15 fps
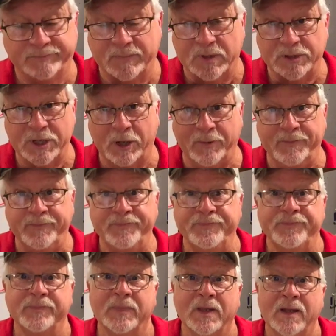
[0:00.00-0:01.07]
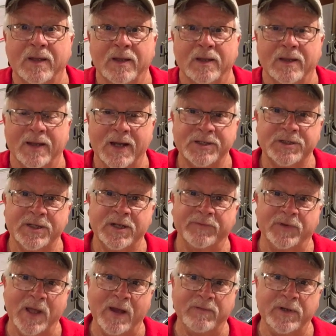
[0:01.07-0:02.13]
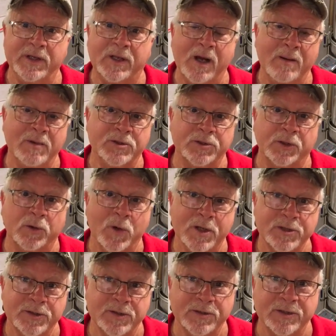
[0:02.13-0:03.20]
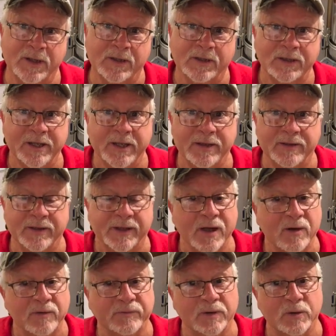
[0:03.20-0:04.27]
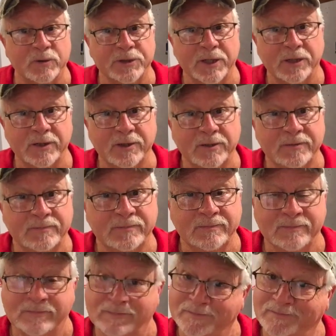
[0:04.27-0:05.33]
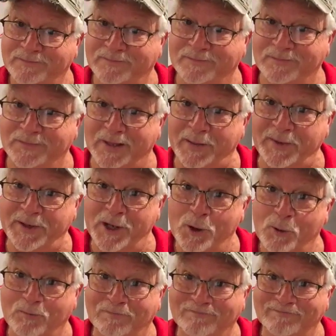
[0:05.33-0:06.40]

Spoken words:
So, that's it. If you have any comments or questions on cleaning the counterflow chiller, let me know.